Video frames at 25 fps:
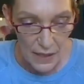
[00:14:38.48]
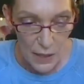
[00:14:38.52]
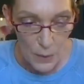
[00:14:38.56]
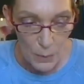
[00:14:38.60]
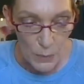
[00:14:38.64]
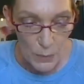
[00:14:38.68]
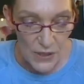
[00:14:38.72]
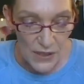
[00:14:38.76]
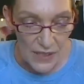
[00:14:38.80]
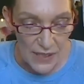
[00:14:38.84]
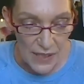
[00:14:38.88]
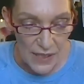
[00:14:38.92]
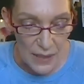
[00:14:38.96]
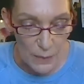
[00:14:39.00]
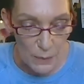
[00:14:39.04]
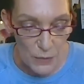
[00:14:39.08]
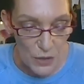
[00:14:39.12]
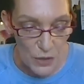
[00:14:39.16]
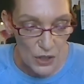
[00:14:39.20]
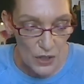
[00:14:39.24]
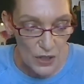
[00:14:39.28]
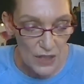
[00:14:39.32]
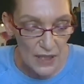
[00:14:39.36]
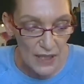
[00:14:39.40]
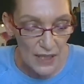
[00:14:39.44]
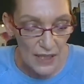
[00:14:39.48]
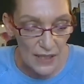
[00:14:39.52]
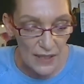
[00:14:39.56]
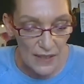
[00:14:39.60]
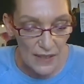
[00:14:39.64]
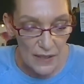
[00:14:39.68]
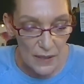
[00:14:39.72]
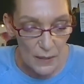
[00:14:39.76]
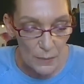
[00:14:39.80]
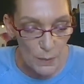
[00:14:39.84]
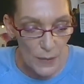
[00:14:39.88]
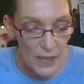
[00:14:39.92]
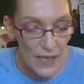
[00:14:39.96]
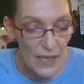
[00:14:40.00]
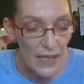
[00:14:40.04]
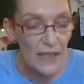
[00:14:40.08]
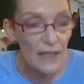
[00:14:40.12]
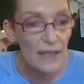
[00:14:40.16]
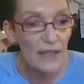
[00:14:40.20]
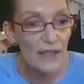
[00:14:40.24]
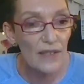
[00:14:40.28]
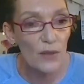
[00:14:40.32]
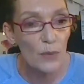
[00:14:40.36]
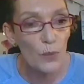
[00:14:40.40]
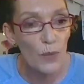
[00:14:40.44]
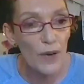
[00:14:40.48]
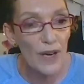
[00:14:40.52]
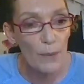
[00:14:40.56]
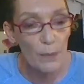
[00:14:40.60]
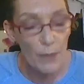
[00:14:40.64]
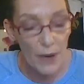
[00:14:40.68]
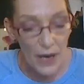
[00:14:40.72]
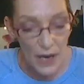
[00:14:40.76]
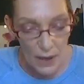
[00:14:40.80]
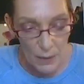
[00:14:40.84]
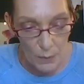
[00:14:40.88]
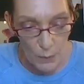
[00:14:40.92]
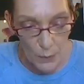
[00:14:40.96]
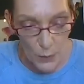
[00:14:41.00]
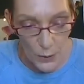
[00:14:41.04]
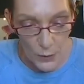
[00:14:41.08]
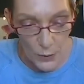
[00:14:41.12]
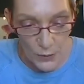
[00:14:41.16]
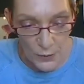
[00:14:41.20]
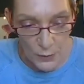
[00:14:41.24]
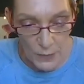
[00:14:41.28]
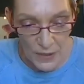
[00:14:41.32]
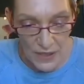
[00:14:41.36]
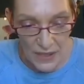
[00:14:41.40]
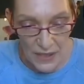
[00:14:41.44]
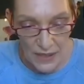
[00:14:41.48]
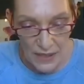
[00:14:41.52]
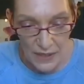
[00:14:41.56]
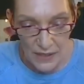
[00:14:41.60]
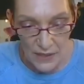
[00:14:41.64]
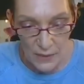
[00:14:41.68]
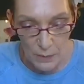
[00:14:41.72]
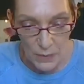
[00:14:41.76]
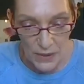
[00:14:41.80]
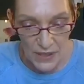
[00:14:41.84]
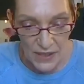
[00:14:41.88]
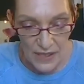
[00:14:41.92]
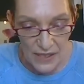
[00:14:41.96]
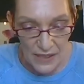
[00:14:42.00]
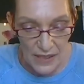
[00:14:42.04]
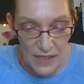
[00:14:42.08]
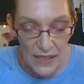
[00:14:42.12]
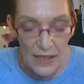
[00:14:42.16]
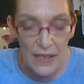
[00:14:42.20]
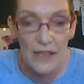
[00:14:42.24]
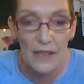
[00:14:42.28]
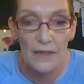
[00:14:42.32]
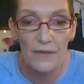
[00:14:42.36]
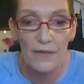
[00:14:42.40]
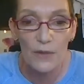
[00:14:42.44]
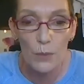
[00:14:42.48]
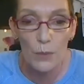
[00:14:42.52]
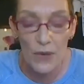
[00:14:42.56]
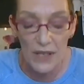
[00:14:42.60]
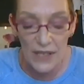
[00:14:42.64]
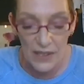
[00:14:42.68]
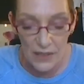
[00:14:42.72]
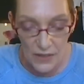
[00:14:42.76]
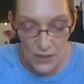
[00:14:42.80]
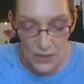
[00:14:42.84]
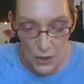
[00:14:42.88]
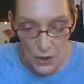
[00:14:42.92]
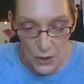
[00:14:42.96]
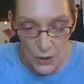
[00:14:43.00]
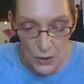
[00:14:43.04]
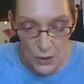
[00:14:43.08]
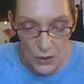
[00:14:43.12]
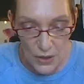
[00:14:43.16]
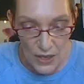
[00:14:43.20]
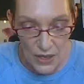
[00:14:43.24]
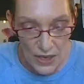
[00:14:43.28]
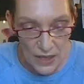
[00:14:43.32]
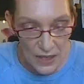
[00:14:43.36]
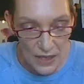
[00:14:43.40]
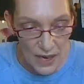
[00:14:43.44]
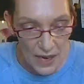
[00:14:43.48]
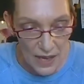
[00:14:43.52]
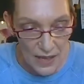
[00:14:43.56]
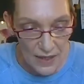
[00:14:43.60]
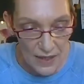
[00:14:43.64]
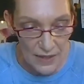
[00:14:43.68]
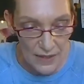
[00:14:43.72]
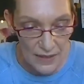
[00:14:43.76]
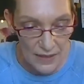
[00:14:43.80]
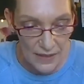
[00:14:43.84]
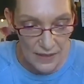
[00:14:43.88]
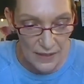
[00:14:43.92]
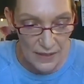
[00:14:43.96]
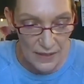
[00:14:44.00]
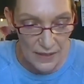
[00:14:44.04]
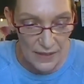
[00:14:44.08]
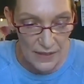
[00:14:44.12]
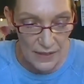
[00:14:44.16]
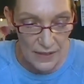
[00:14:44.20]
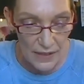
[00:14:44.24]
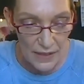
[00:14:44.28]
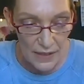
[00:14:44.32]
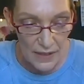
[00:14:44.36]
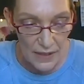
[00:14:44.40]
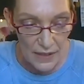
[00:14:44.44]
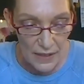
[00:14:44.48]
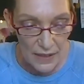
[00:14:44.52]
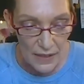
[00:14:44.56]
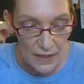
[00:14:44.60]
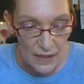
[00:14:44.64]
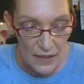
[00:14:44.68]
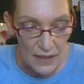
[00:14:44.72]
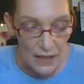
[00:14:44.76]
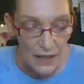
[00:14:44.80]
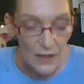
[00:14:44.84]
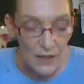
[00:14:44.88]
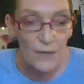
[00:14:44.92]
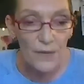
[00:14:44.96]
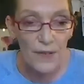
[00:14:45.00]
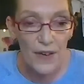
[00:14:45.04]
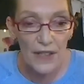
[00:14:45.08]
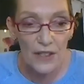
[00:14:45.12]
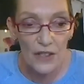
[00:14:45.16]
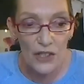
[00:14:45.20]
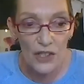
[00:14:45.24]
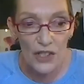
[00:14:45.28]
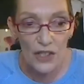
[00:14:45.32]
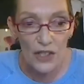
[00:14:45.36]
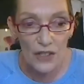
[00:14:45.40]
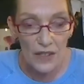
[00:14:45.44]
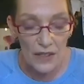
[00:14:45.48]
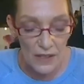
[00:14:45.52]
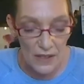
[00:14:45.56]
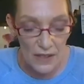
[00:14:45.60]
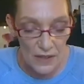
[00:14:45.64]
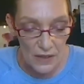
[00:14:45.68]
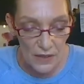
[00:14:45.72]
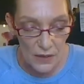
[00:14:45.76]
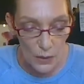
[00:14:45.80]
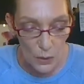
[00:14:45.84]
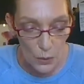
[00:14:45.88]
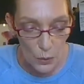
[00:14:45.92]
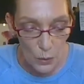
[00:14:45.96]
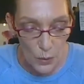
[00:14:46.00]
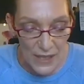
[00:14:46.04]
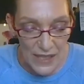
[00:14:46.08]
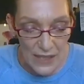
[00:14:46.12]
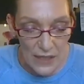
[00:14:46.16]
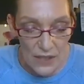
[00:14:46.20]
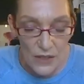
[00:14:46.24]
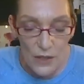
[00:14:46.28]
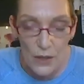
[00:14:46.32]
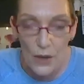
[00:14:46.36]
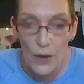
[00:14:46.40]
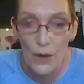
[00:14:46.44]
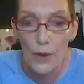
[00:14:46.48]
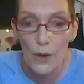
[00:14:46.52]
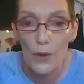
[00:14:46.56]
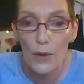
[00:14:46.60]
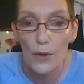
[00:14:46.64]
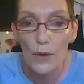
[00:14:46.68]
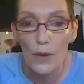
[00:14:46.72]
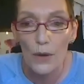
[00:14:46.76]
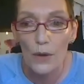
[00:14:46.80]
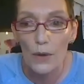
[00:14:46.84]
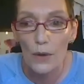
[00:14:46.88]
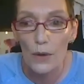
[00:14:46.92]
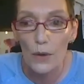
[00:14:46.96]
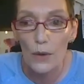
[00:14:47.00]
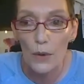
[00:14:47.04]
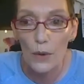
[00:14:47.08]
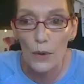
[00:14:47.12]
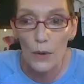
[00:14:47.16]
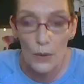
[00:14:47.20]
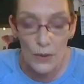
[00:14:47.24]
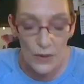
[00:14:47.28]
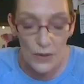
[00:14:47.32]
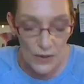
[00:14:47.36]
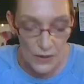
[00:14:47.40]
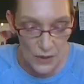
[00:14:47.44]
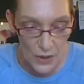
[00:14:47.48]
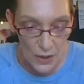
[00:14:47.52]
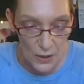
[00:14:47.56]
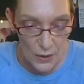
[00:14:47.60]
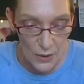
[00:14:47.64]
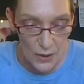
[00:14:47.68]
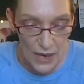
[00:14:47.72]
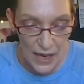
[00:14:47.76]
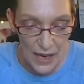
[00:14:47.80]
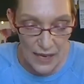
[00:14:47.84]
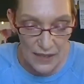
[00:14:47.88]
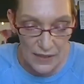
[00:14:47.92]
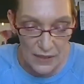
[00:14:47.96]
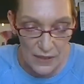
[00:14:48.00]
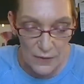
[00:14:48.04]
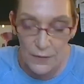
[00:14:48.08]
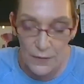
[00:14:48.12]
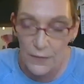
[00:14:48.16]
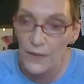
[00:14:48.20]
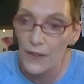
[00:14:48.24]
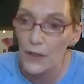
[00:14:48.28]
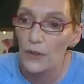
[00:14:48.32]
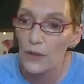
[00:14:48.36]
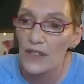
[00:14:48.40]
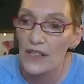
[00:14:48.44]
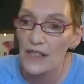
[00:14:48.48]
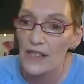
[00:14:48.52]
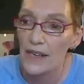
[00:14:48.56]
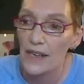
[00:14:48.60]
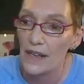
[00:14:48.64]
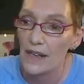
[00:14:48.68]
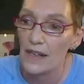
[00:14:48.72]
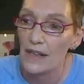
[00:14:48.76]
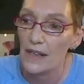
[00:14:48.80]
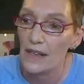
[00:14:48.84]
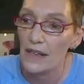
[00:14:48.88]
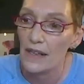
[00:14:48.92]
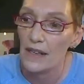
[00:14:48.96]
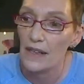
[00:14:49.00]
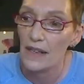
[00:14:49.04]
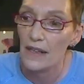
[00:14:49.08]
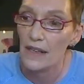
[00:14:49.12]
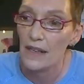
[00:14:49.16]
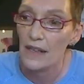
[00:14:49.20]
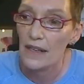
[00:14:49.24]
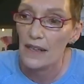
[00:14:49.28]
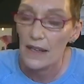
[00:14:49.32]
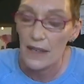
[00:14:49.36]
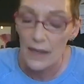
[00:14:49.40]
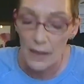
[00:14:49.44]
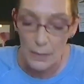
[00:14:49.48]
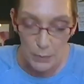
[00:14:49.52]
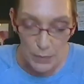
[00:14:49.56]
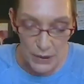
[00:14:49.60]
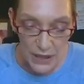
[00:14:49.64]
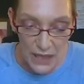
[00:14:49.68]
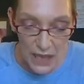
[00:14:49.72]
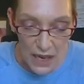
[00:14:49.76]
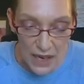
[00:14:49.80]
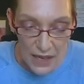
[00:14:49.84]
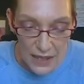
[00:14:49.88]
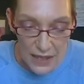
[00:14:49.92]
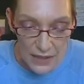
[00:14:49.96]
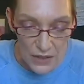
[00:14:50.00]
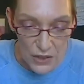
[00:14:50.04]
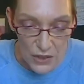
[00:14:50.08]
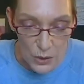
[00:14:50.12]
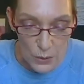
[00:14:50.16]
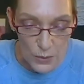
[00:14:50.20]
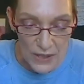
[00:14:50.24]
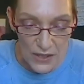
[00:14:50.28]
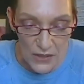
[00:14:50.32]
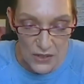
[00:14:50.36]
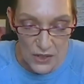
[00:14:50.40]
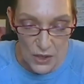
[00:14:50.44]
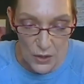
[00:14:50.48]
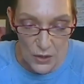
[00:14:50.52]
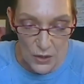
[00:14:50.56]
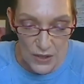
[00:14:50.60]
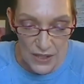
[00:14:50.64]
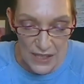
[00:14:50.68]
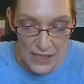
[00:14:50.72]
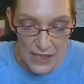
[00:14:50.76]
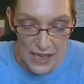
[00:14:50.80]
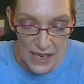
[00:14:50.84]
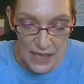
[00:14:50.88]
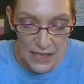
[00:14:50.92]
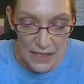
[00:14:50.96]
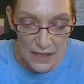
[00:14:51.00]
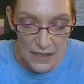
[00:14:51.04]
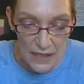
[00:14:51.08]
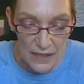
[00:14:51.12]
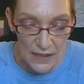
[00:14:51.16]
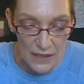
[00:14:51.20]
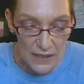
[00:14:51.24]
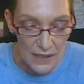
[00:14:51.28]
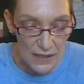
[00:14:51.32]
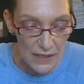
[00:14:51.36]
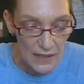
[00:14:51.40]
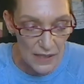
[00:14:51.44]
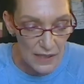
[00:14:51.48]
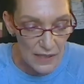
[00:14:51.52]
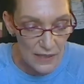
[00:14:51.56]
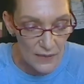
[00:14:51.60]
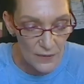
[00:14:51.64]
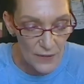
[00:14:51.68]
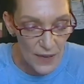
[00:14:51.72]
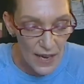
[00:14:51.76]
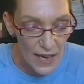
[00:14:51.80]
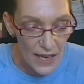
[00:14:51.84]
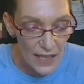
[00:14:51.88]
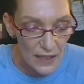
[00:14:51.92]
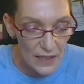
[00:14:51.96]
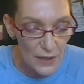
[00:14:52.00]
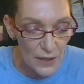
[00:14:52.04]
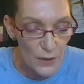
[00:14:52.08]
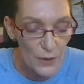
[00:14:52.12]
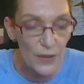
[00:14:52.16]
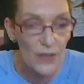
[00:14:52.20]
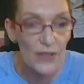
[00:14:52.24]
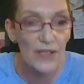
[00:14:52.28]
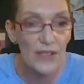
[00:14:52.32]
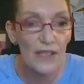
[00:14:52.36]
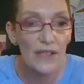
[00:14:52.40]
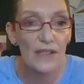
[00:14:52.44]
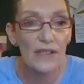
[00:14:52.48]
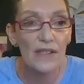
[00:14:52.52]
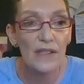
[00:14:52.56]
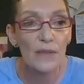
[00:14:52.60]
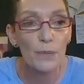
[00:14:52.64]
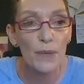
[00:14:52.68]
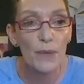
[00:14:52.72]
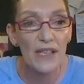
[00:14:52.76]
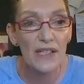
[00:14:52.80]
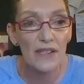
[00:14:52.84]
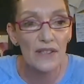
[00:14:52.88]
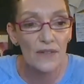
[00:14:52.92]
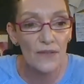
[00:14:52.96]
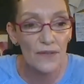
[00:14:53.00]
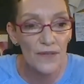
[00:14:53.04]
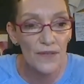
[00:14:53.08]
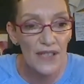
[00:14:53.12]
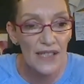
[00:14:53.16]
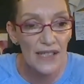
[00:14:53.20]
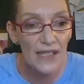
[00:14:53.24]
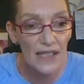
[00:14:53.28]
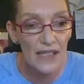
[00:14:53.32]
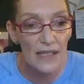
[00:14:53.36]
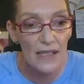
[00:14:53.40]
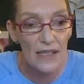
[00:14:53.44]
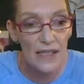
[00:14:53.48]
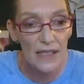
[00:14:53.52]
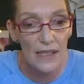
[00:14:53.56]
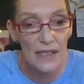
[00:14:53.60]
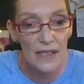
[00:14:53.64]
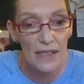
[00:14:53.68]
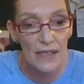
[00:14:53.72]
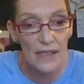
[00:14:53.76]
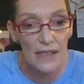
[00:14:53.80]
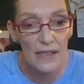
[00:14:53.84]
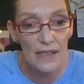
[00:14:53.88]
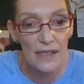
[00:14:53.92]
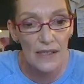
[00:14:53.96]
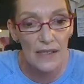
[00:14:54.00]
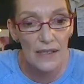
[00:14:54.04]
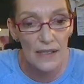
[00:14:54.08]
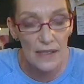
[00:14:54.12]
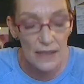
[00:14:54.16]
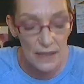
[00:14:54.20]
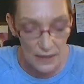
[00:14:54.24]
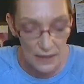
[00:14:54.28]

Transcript: Perception is the means whereby movement is perceived, one's own and others. It functions as a window, also as a filter, blind to its own tendencies, values, and specificities.